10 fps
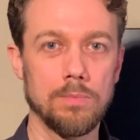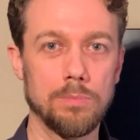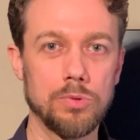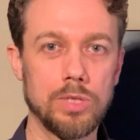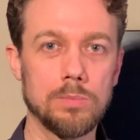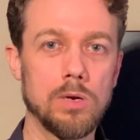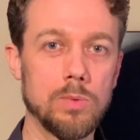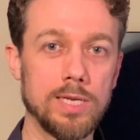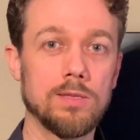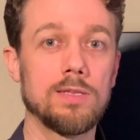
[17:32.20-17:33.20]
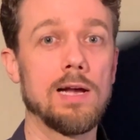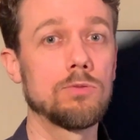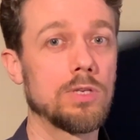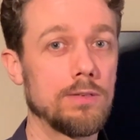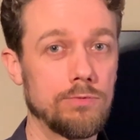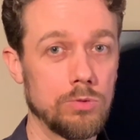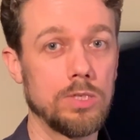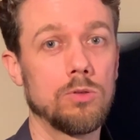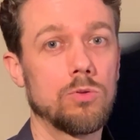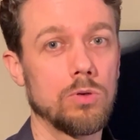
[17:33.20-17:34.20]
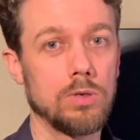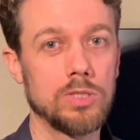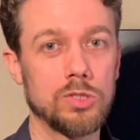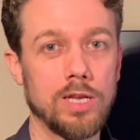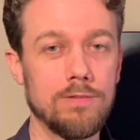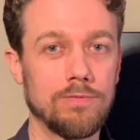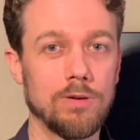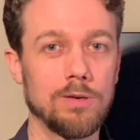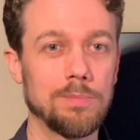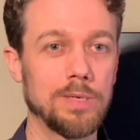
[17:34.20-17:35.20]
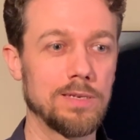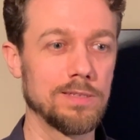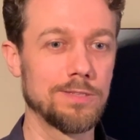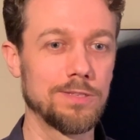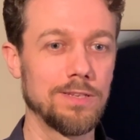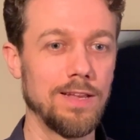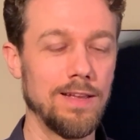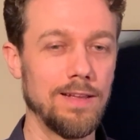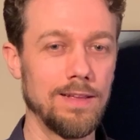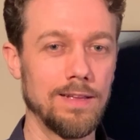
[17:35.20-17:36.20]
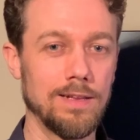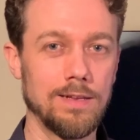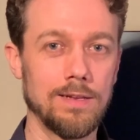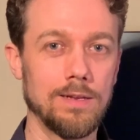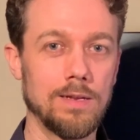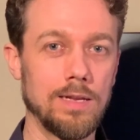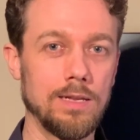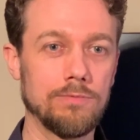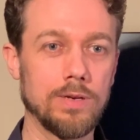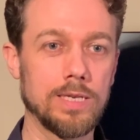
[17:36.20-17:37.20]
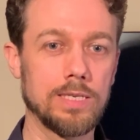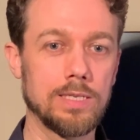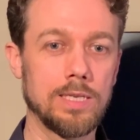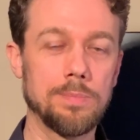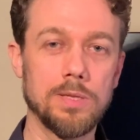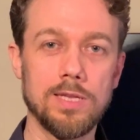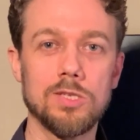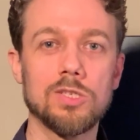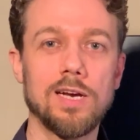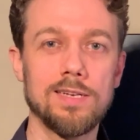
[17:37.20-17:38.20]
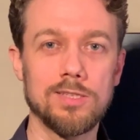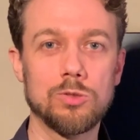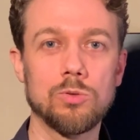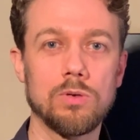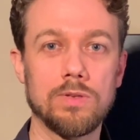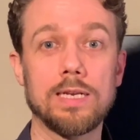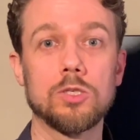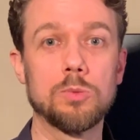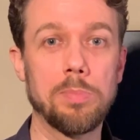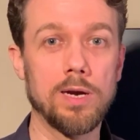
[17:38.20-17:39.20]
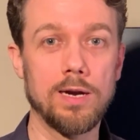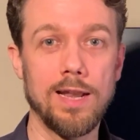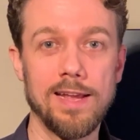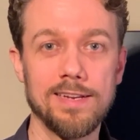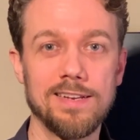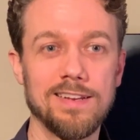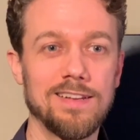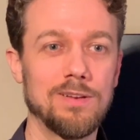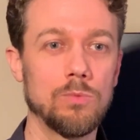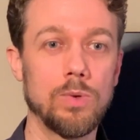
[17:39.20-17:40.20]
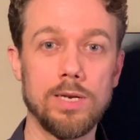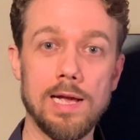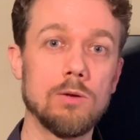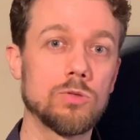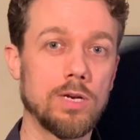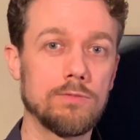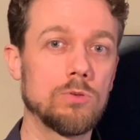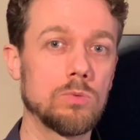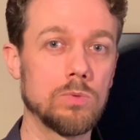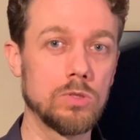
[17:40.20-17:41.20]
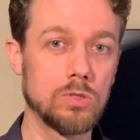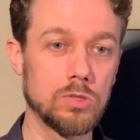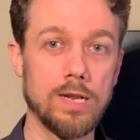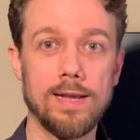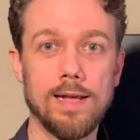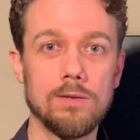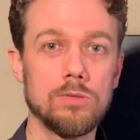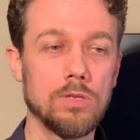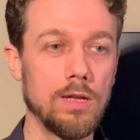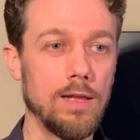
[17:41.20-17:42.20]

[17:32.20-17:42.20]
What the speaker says: putting my weight on the outside foot in a turn is safer, because if I keep that inside as sort of like a spare leg, when the outside foot would slide out,